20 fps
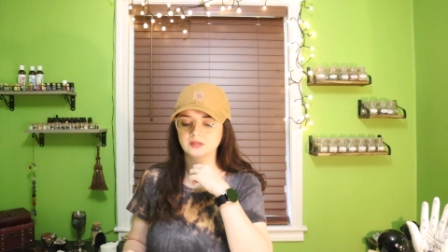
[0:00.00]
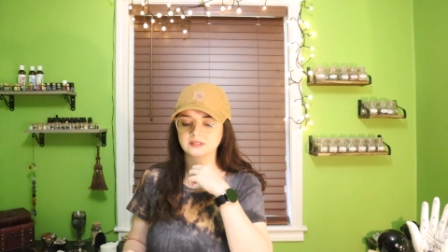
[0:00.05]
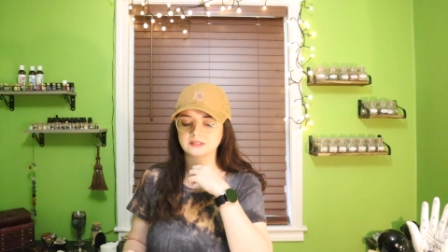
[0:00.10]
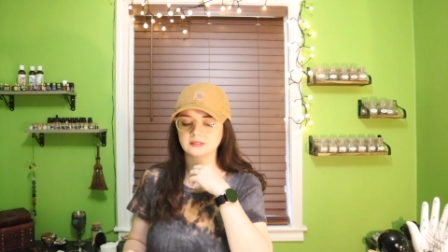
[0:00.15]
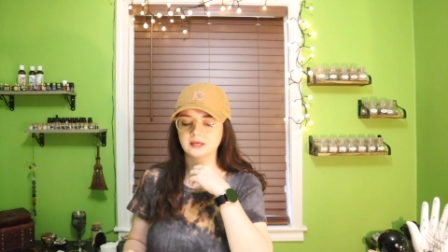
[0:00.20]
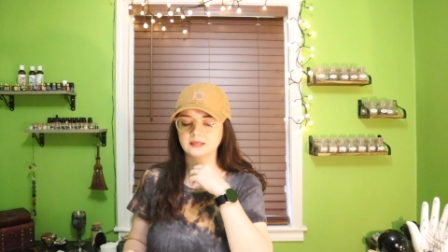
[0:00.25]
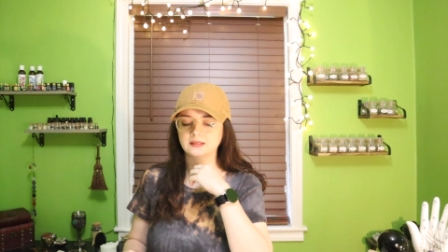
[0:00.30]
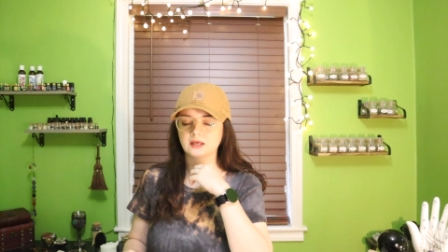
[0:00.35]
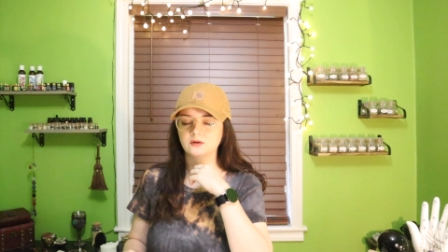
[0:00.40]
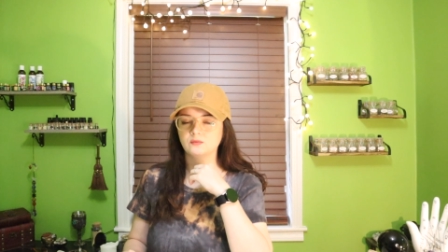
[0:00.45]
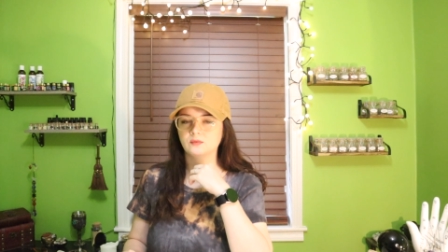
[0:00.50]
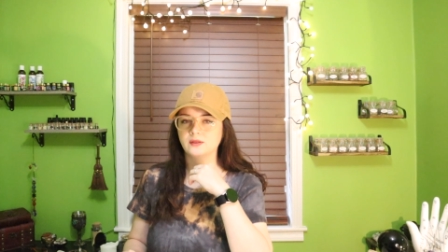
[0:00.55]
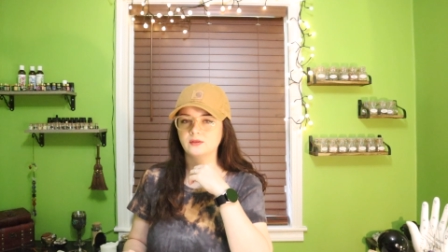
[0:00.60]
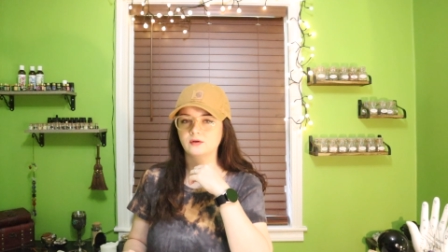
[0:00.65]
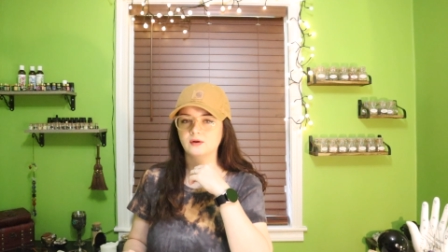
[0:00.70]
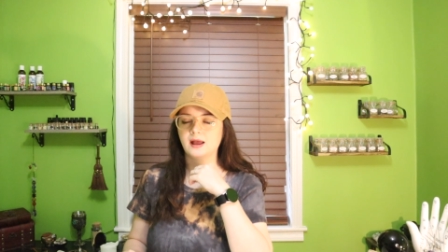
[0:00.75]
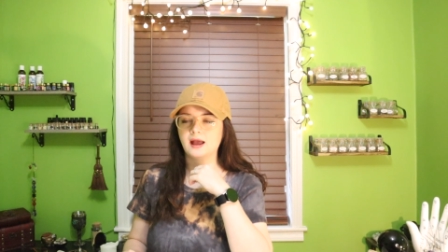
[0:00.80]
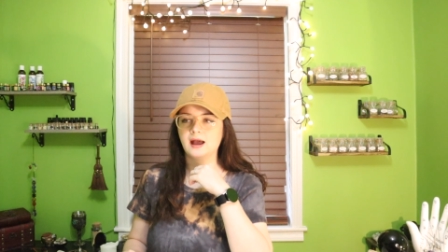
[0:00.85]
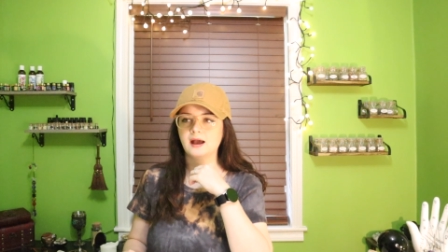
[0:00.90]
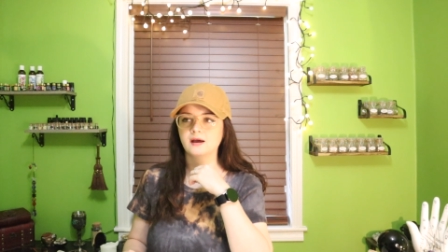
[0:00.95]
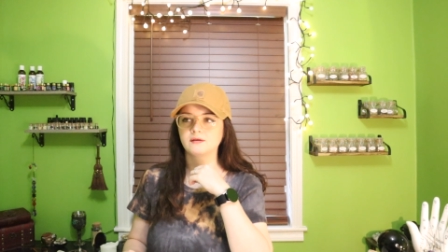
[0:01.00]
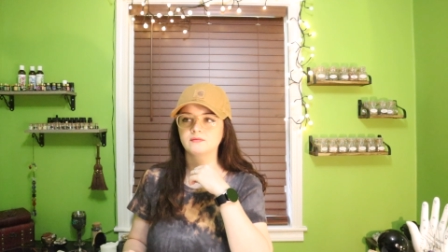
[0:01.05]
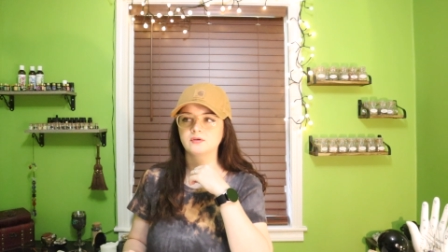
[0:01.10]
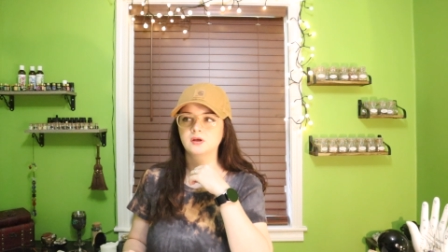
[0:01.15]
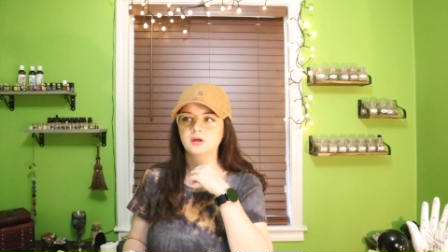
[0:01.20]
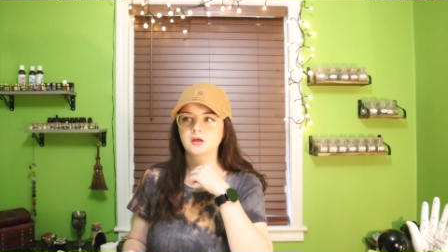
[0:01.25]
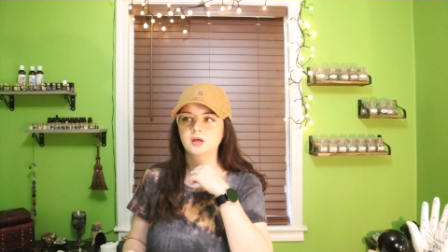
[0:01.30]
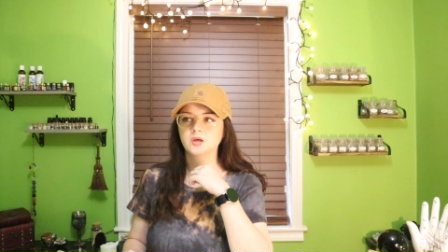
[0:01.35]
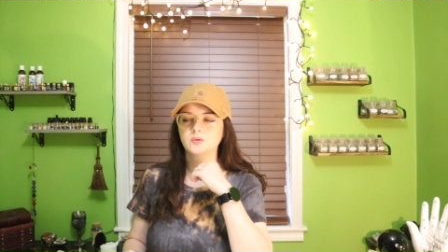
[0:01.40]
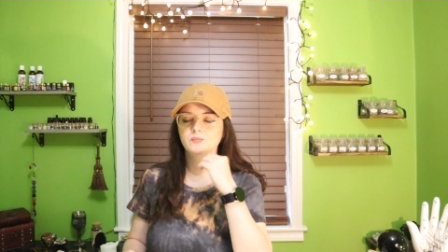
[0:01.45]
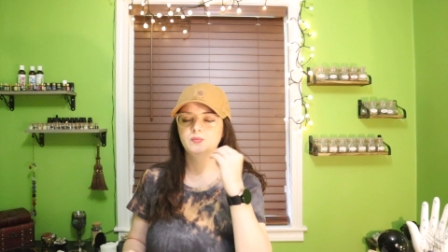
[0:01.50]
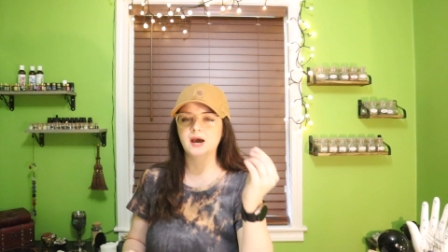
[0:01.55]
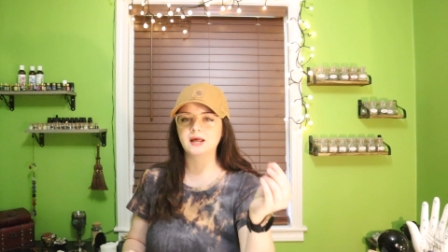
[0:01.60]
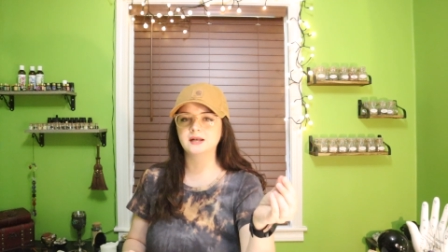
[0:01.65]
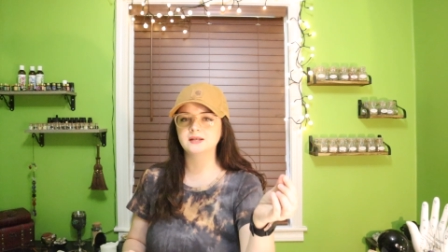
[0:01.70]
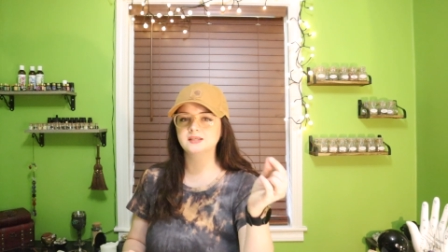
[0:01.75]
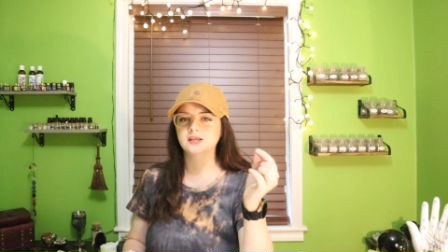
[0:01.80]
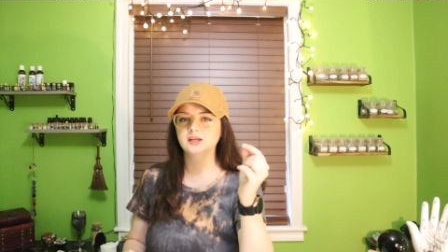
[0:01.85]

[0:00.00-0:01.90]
It's like they'd rather have bad